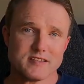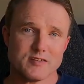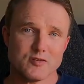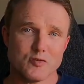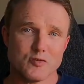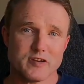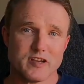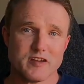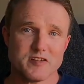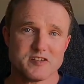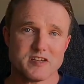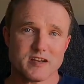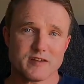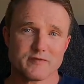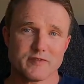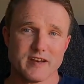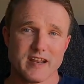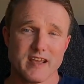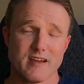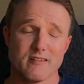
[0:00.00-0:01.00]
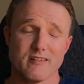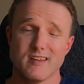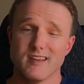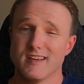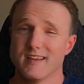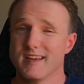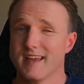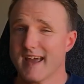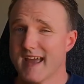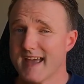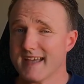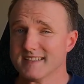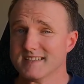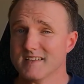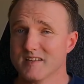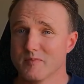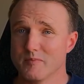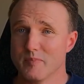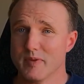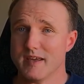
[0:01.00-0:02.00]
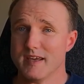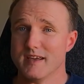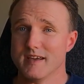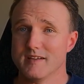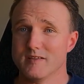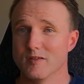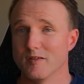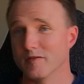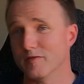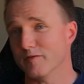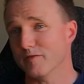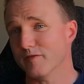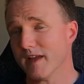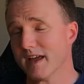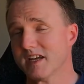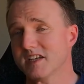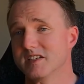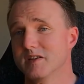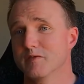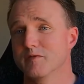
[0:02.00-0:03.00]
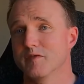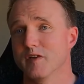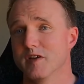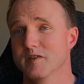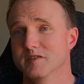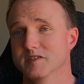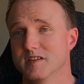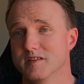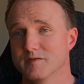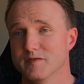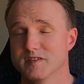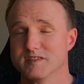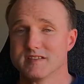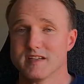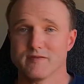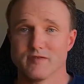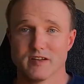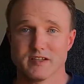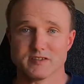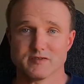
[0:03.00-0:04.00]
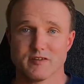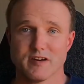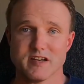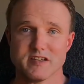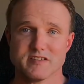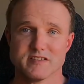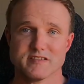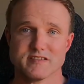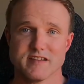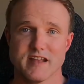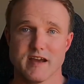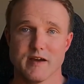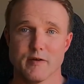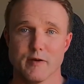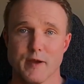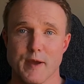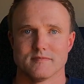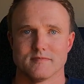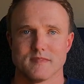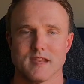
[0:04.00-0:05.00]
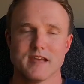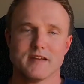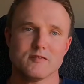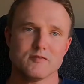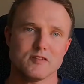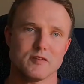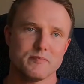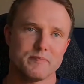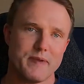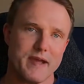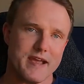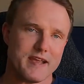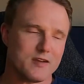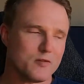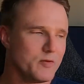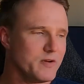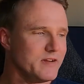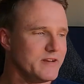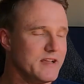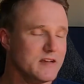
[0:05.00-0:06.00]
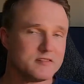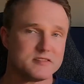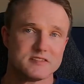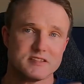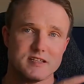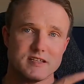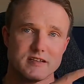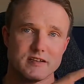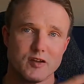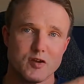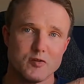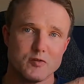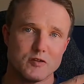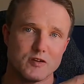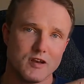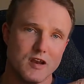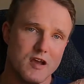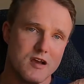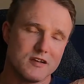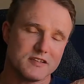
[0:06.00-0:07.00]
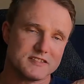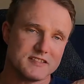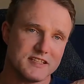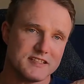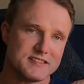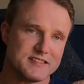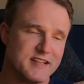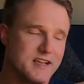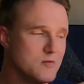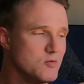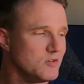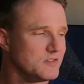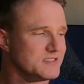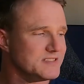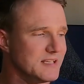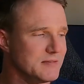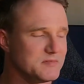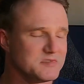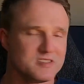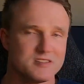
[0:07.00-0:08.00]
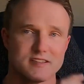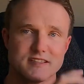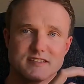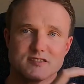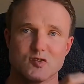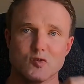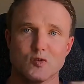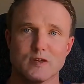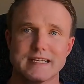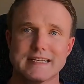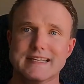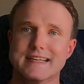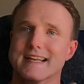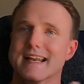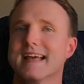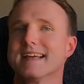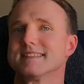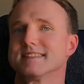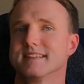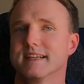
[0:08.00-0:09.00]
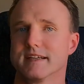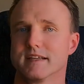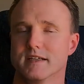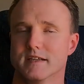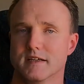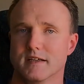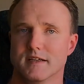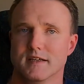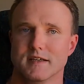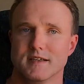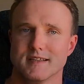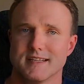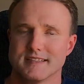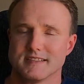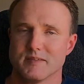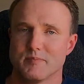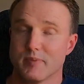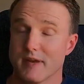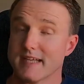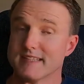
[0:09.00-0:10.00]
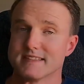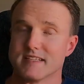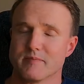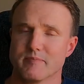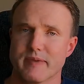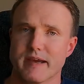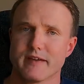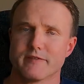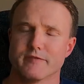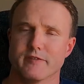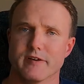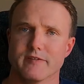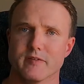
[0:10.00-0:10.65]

to the audio jack for now. It hasn't appeared on flagship phones for several iterations now. And on the back we are now seeing no glass. It's now what Samsung is calling Glastic. That's a plastic back for